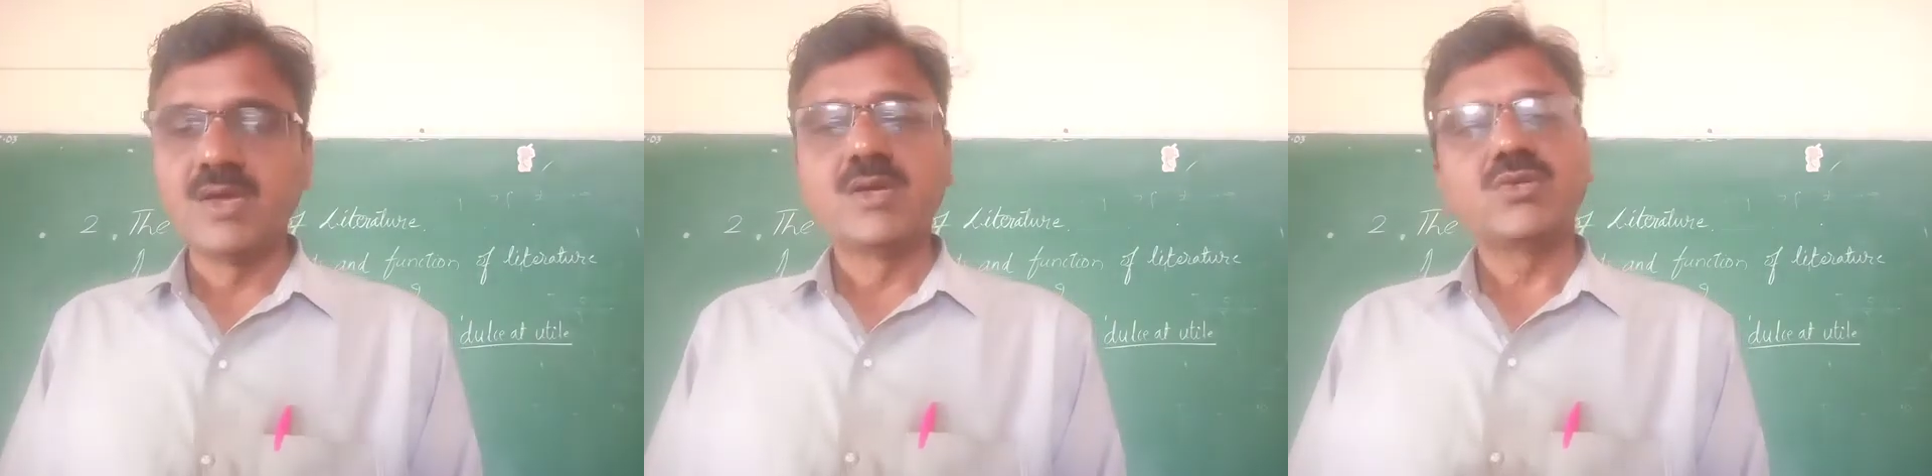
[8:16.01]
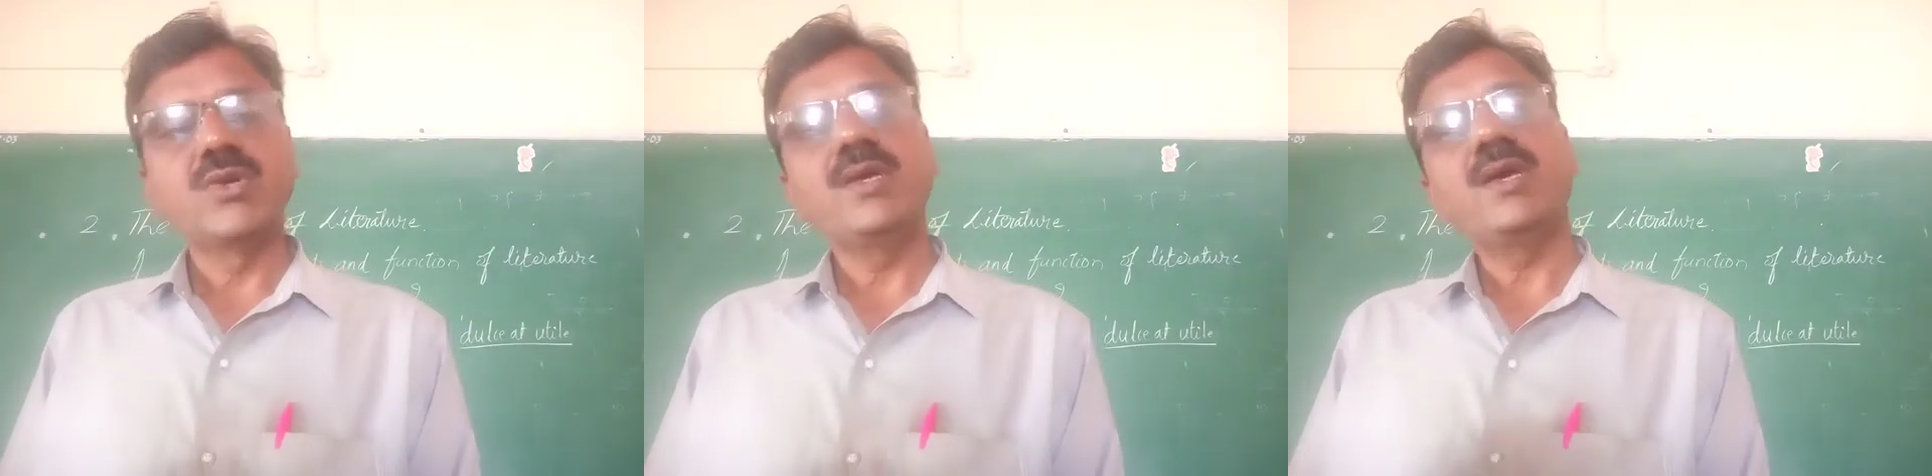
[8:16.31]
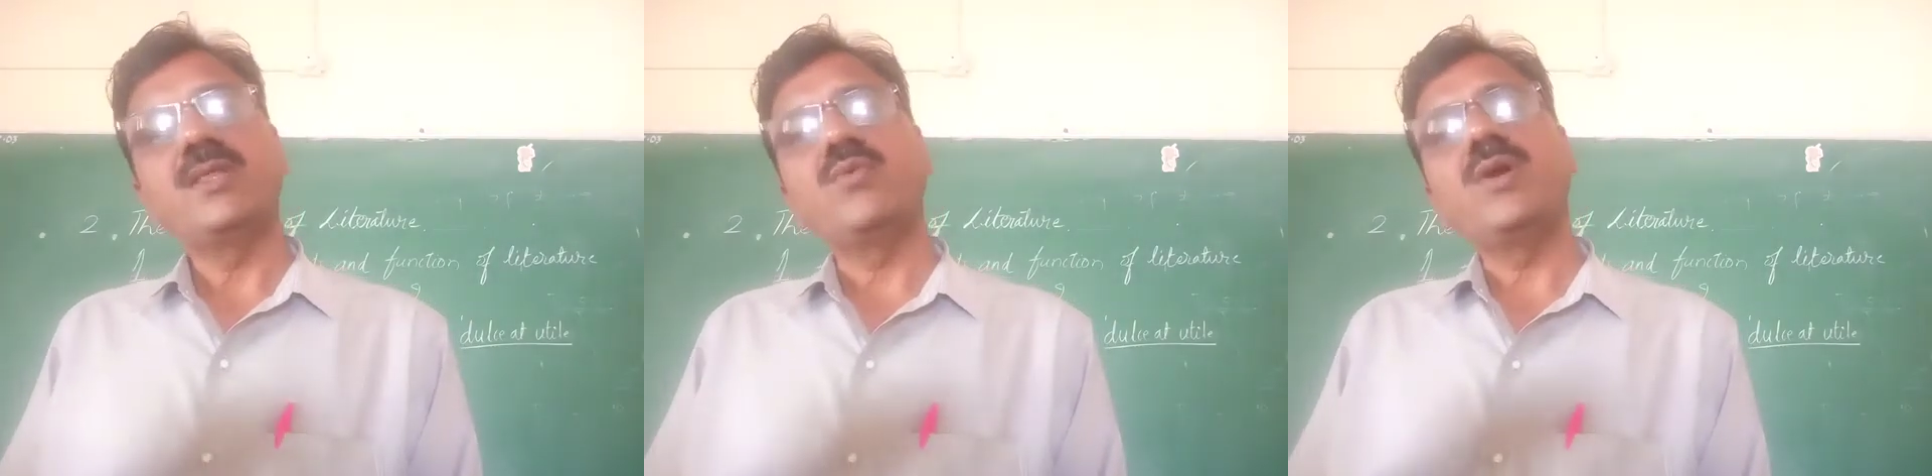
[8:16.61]
So
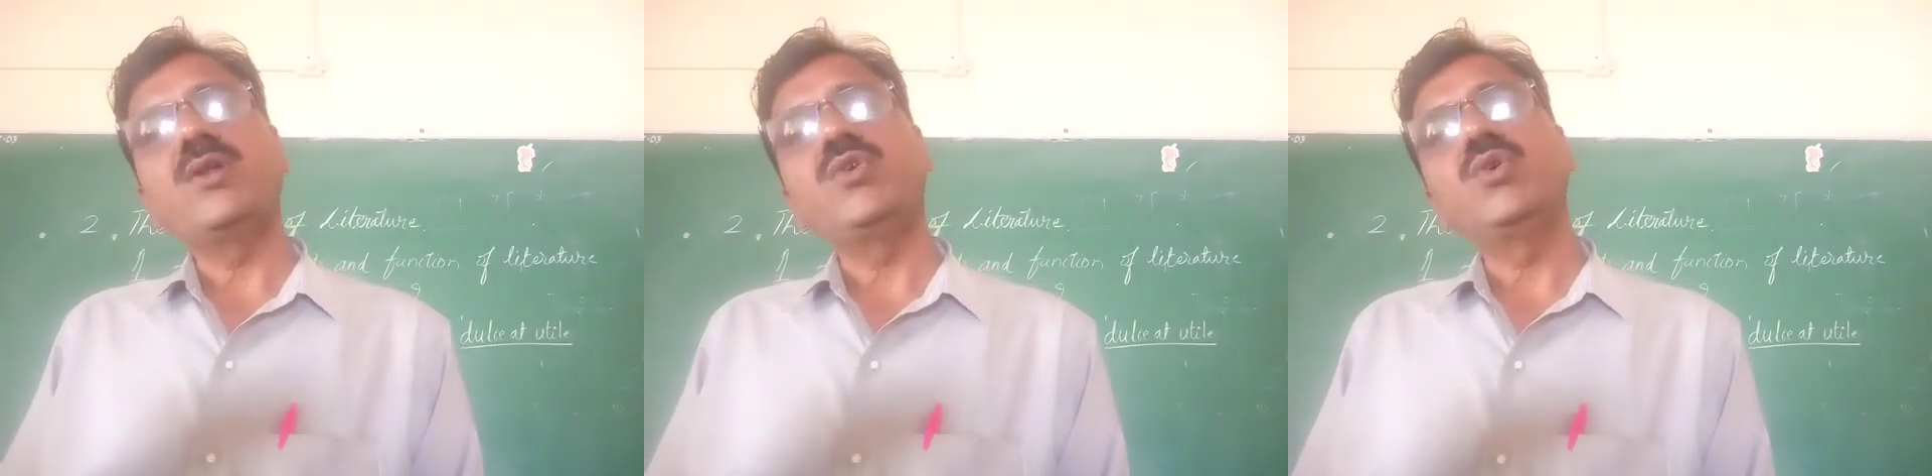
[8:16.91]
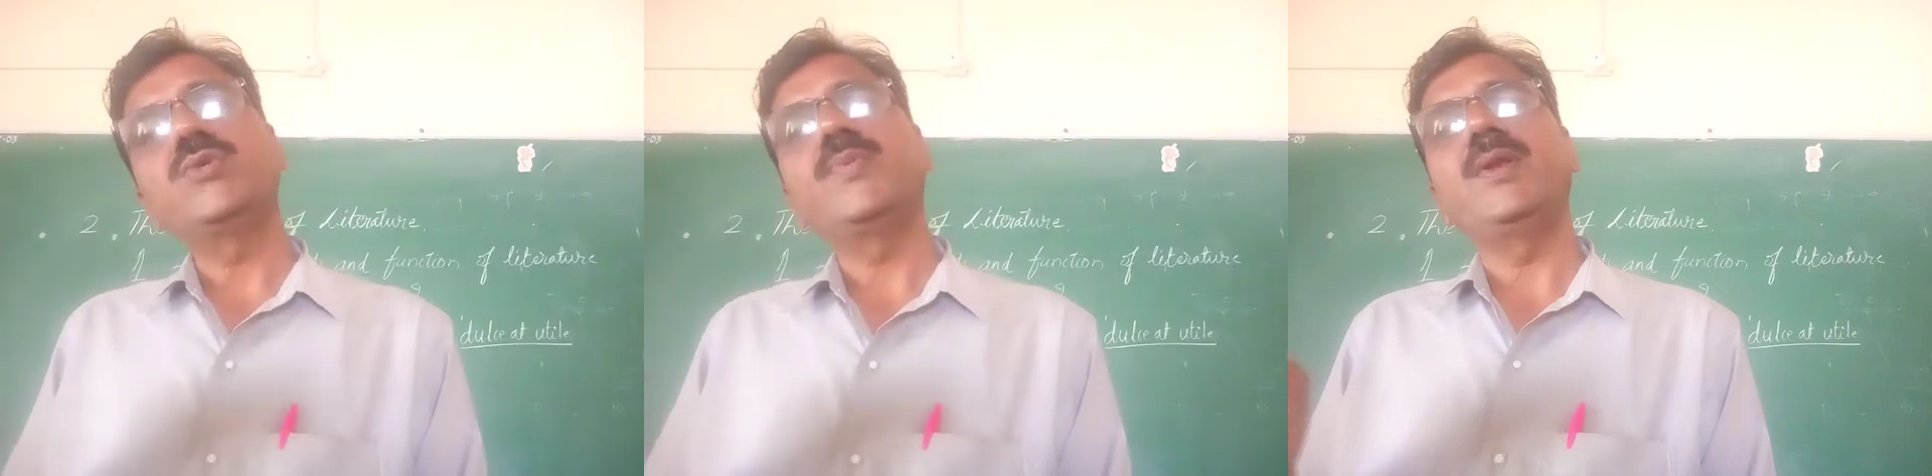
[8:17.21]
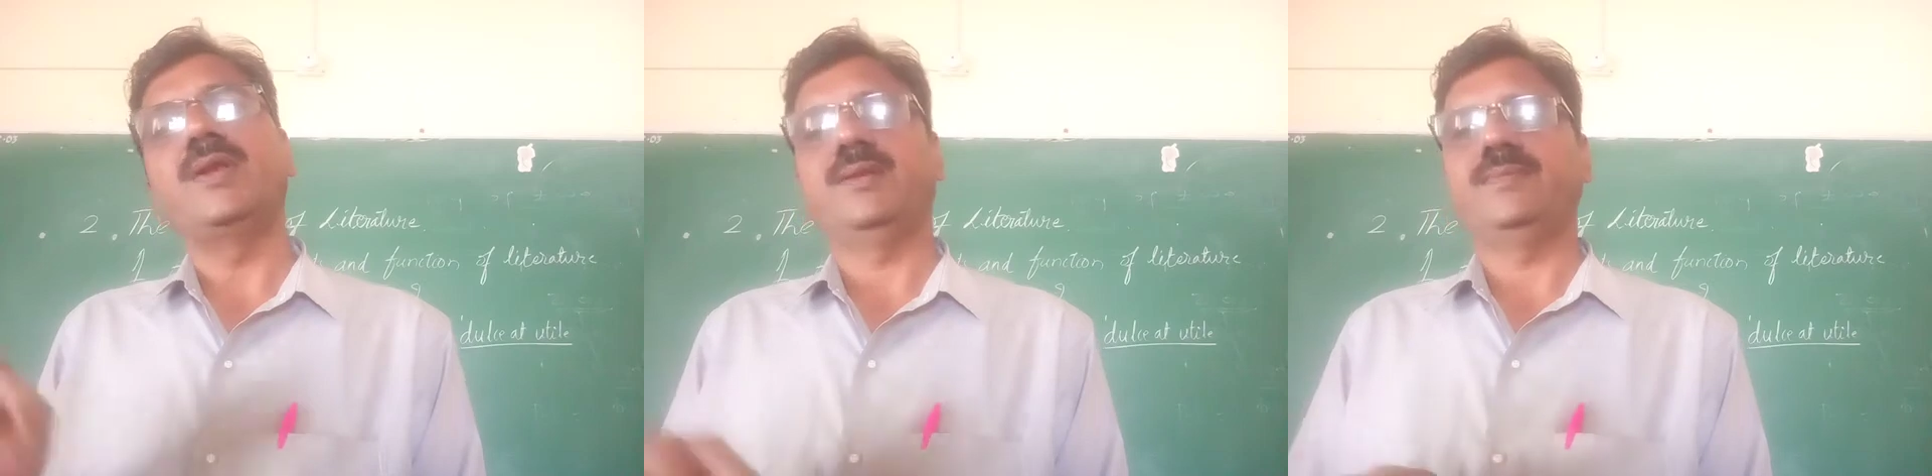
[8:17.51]
here the word
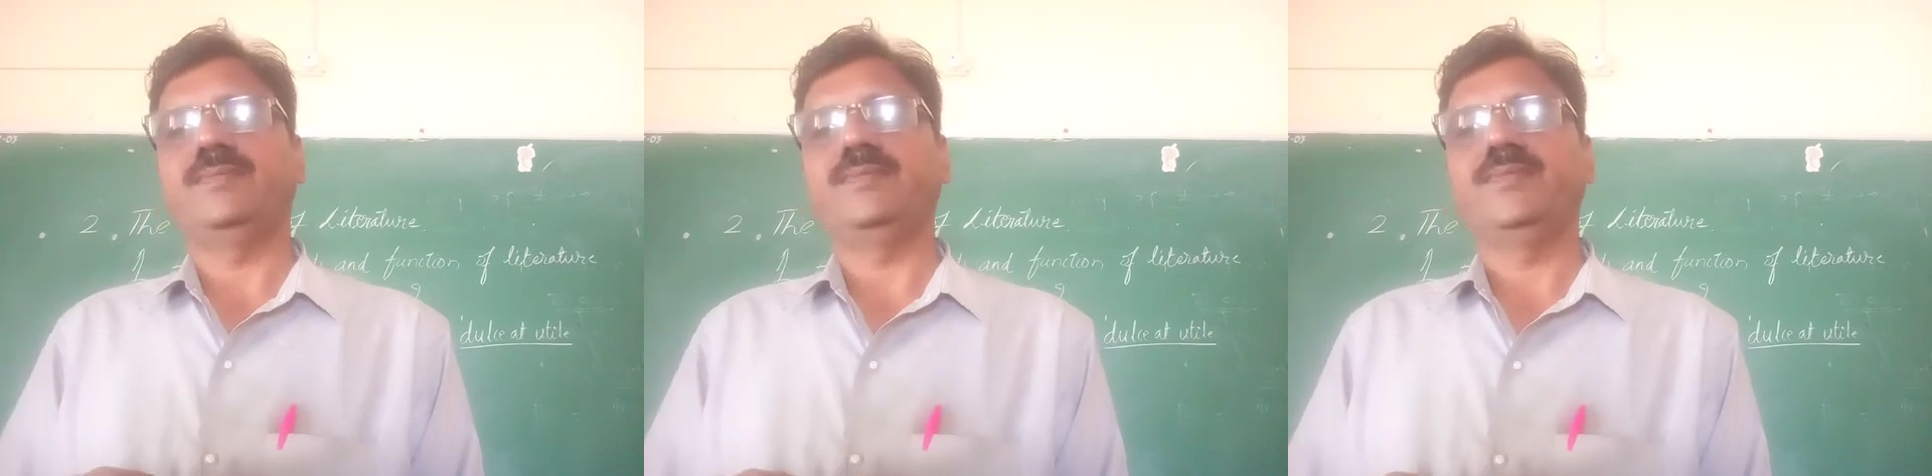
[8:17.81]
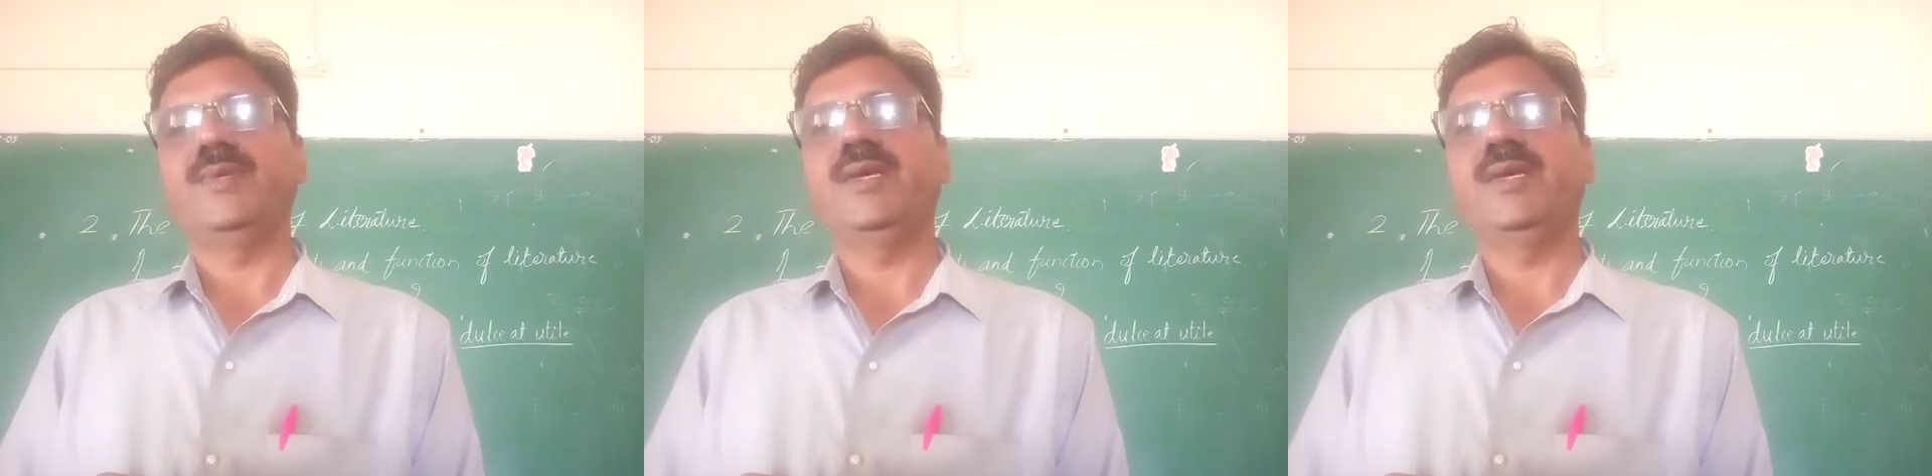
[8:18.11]
useful